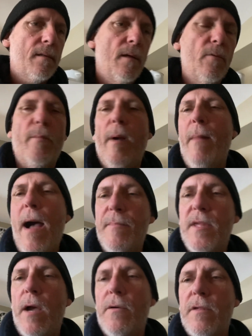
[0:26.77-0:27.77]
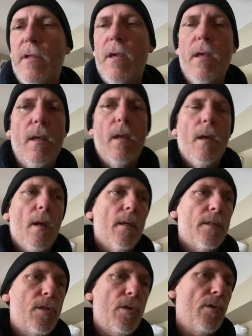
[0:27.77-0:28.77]
well my mom's house,
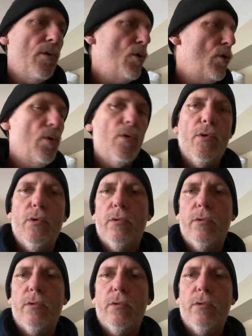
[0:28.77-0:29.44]
to,